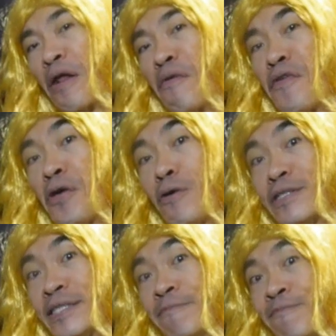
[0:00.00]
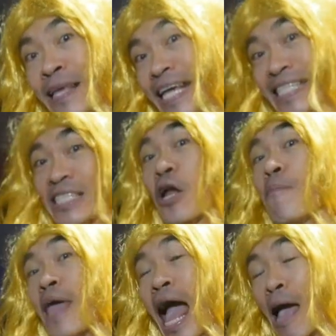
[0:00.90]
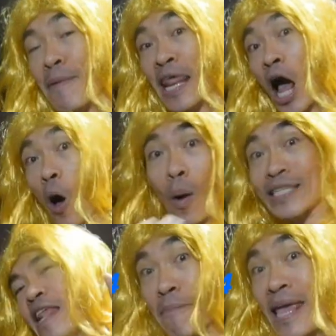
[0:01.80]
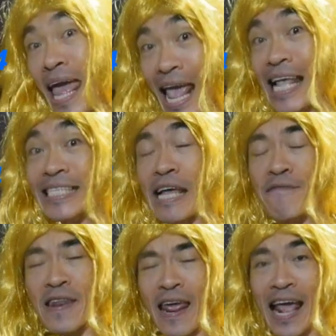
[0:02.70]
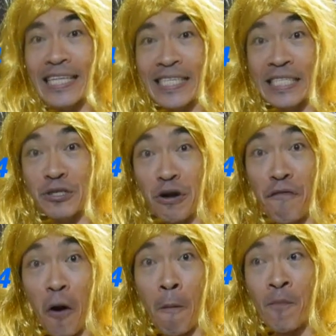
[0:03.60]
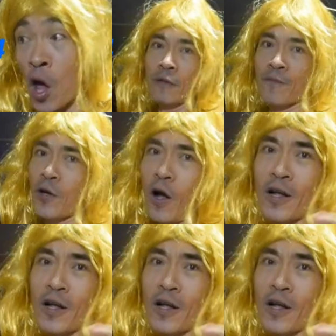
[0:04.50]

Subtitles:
great views. Instagram behind me now or WhatsApp me at 8799634.